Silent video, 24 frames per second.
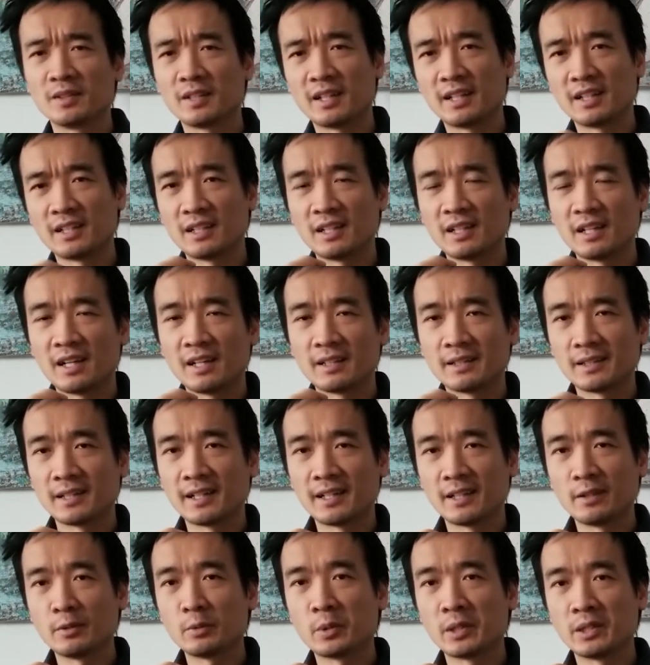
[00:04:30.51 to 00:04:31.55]
I
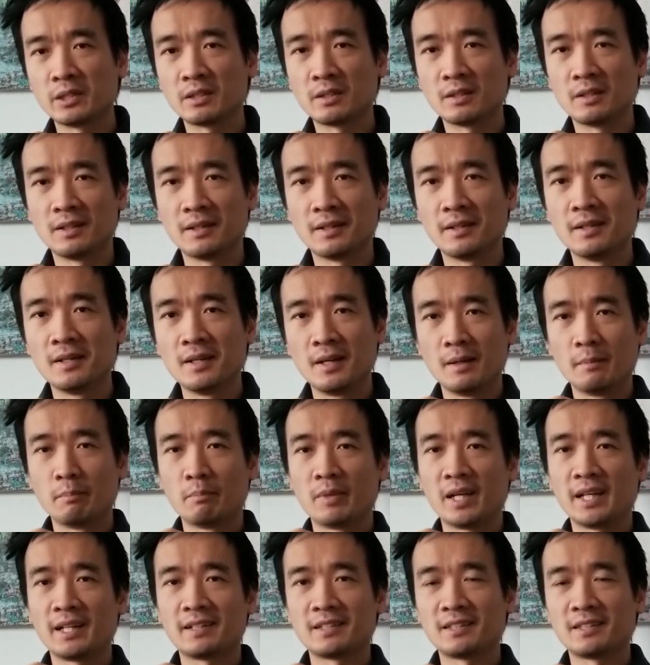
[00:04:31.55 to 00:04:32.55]
don't want the mic